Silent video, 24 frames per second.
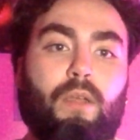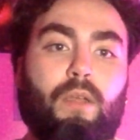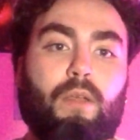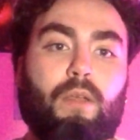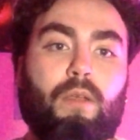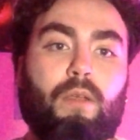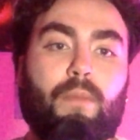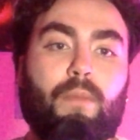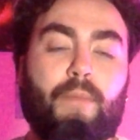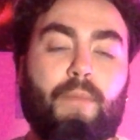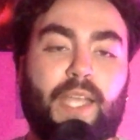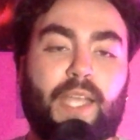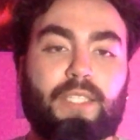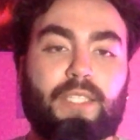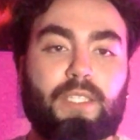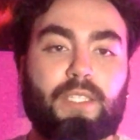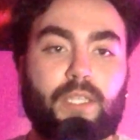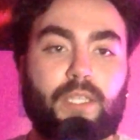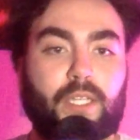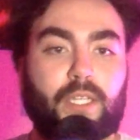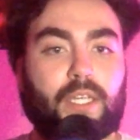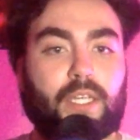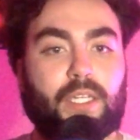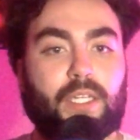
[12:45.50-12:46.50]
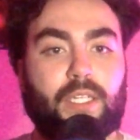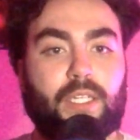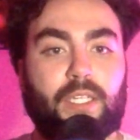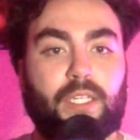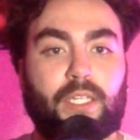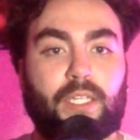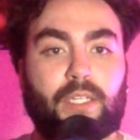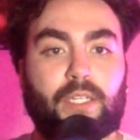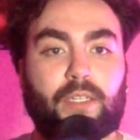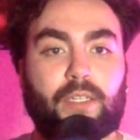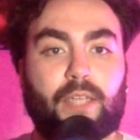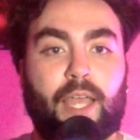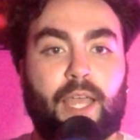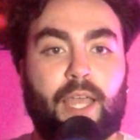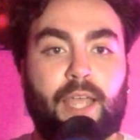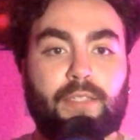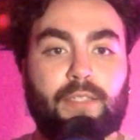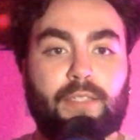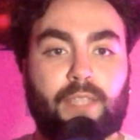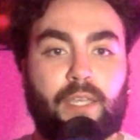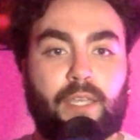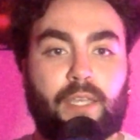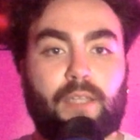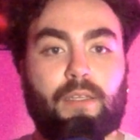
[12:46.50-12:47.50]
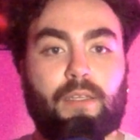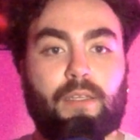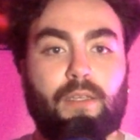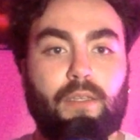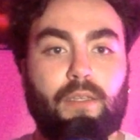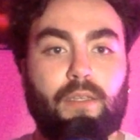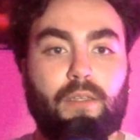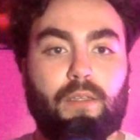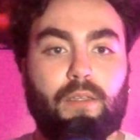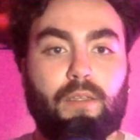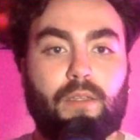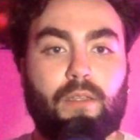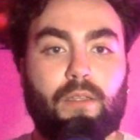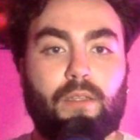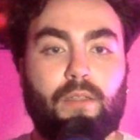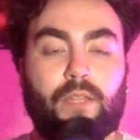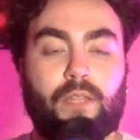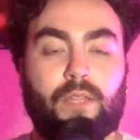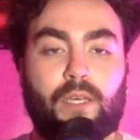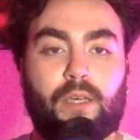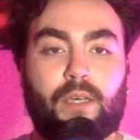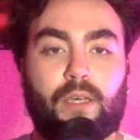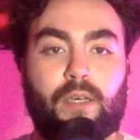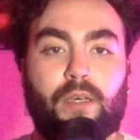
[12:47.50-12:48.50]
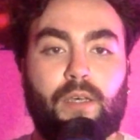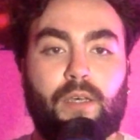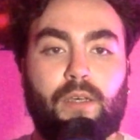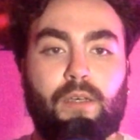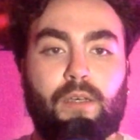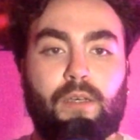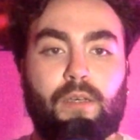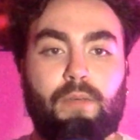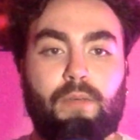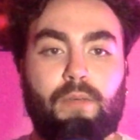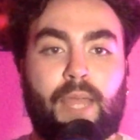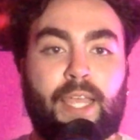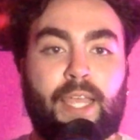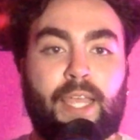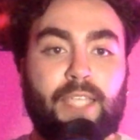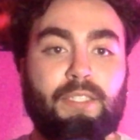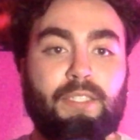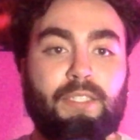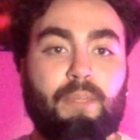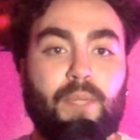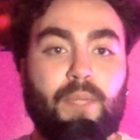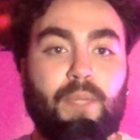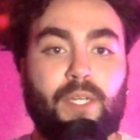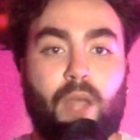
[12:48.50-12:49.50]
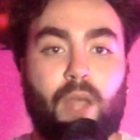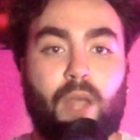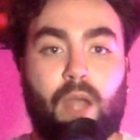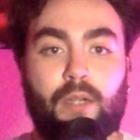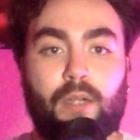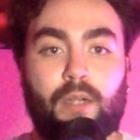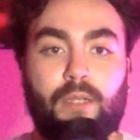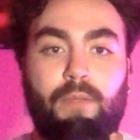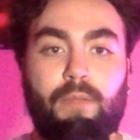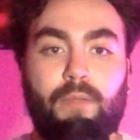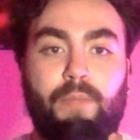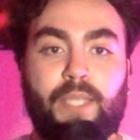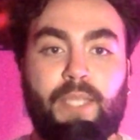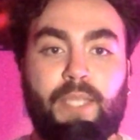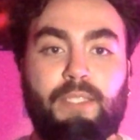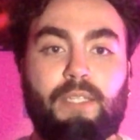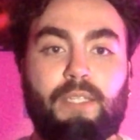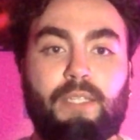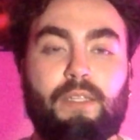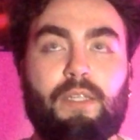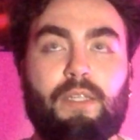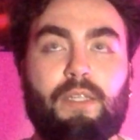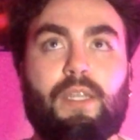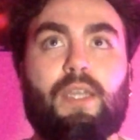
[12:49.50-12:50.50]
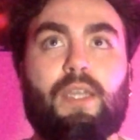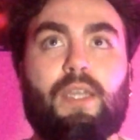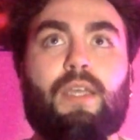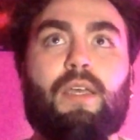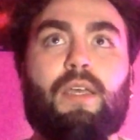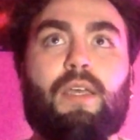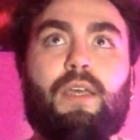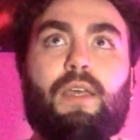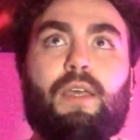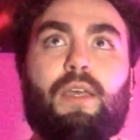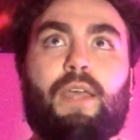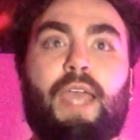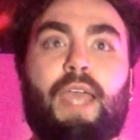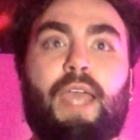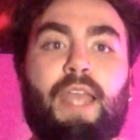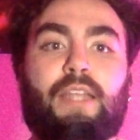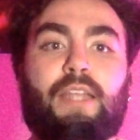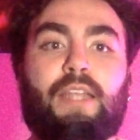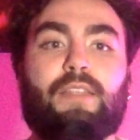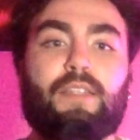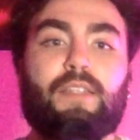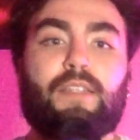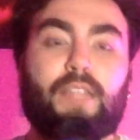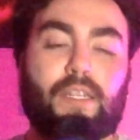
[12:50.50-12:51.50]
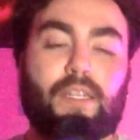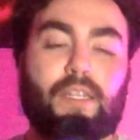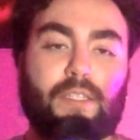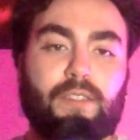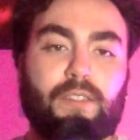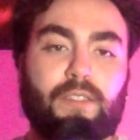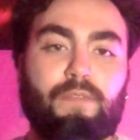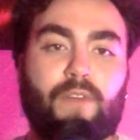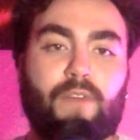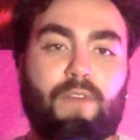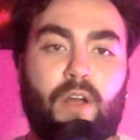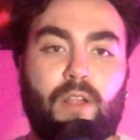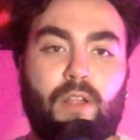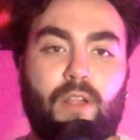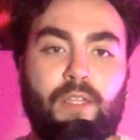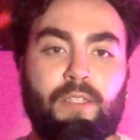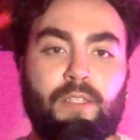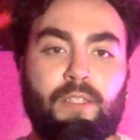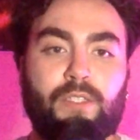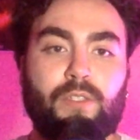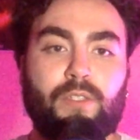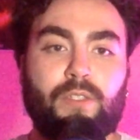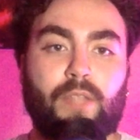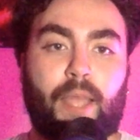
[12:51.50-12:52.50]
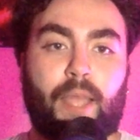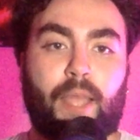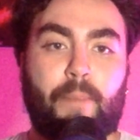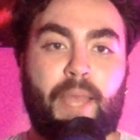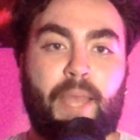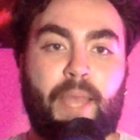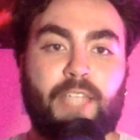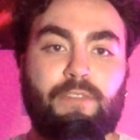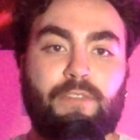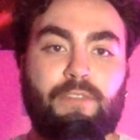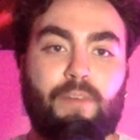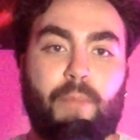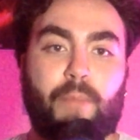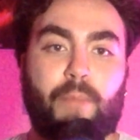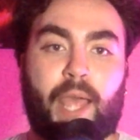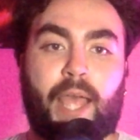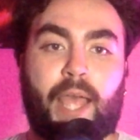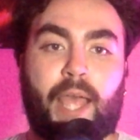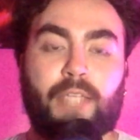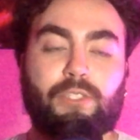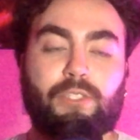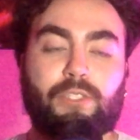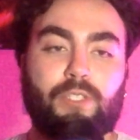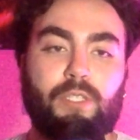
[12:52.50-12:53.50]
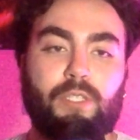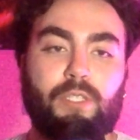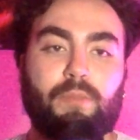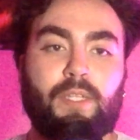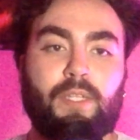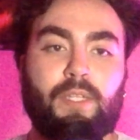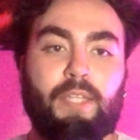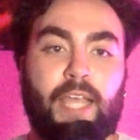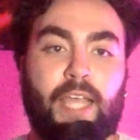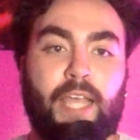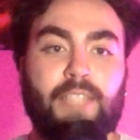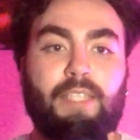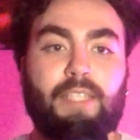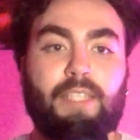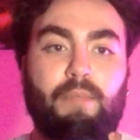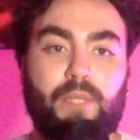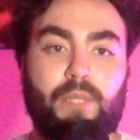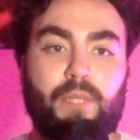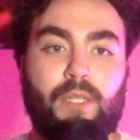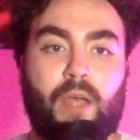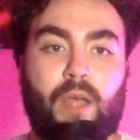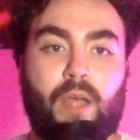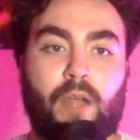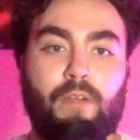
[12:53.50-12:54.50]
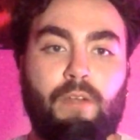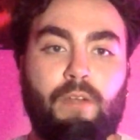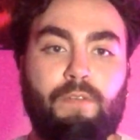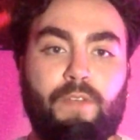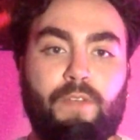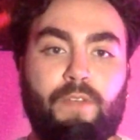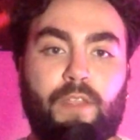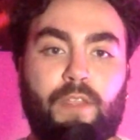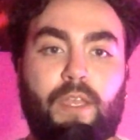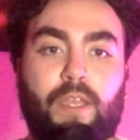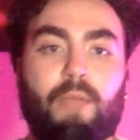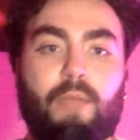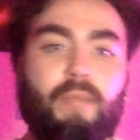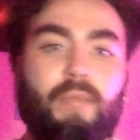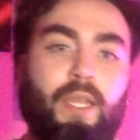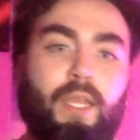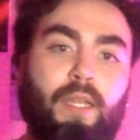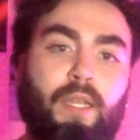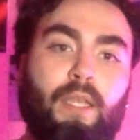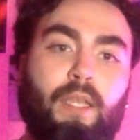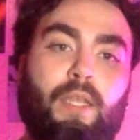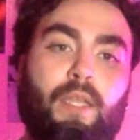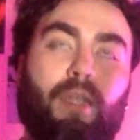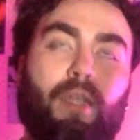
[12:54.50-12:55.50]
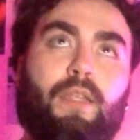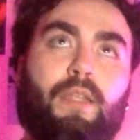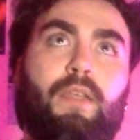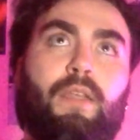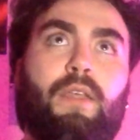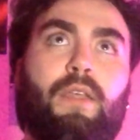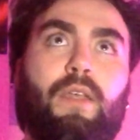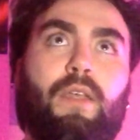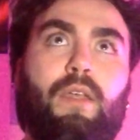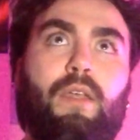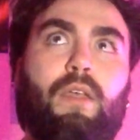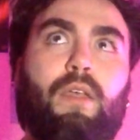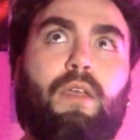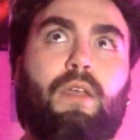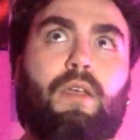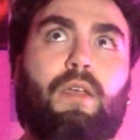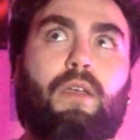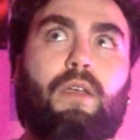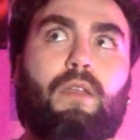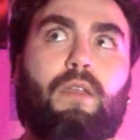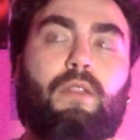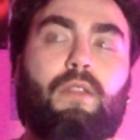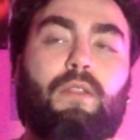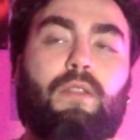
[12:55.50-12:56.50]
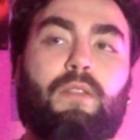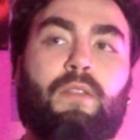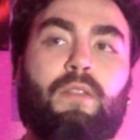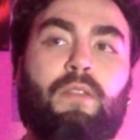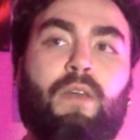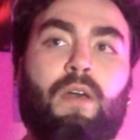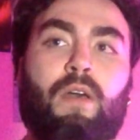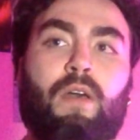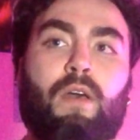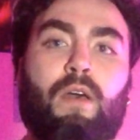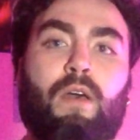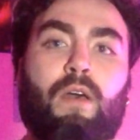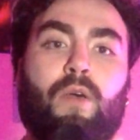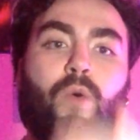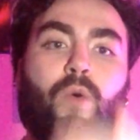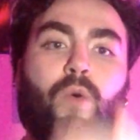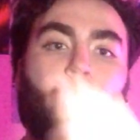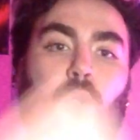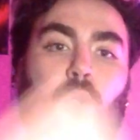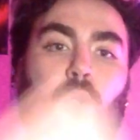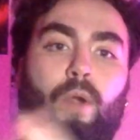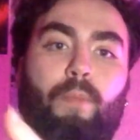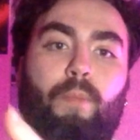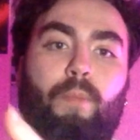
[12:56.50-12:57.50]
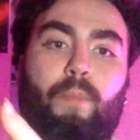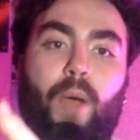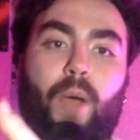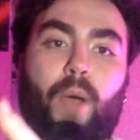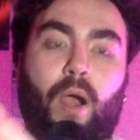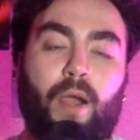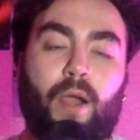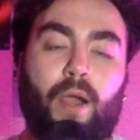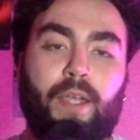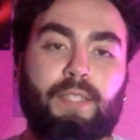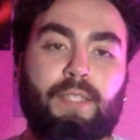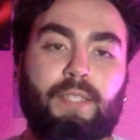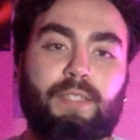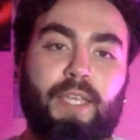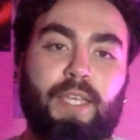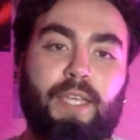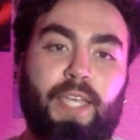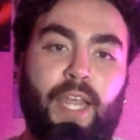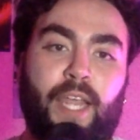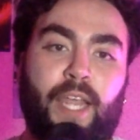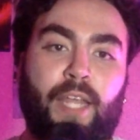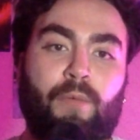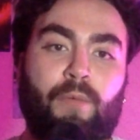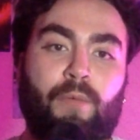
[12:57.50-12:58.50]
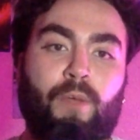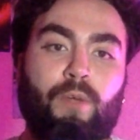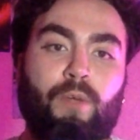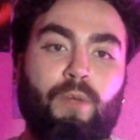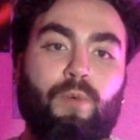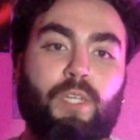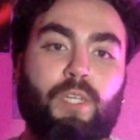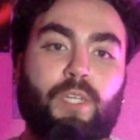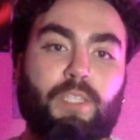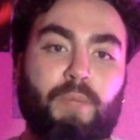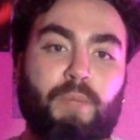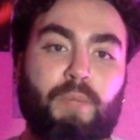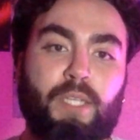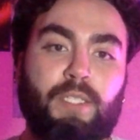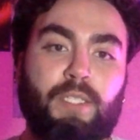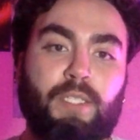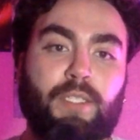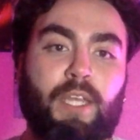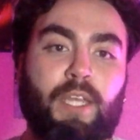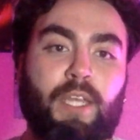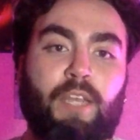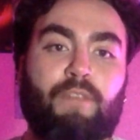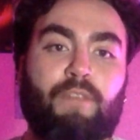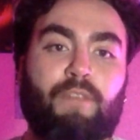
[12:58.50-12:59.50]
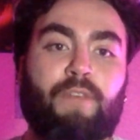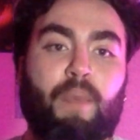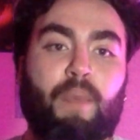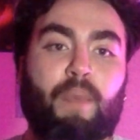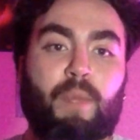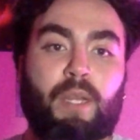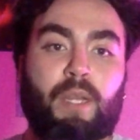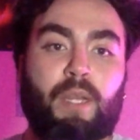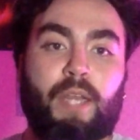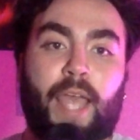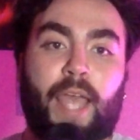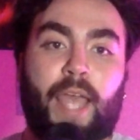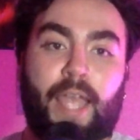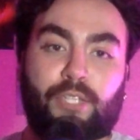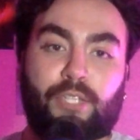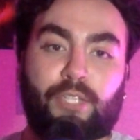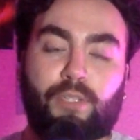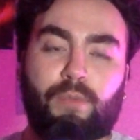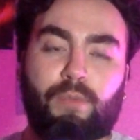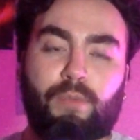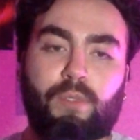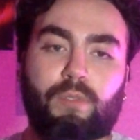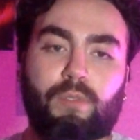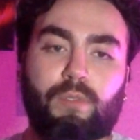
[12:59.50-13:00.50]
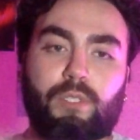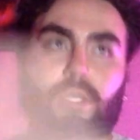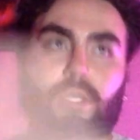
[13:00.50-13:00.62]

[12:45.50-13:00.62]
masculinity as like the Madonna. Basically anything that doesn't fall into like mask for mask or something, that's like Madonna for them. And then the whore part is like anyone who expresses any feminine attributes,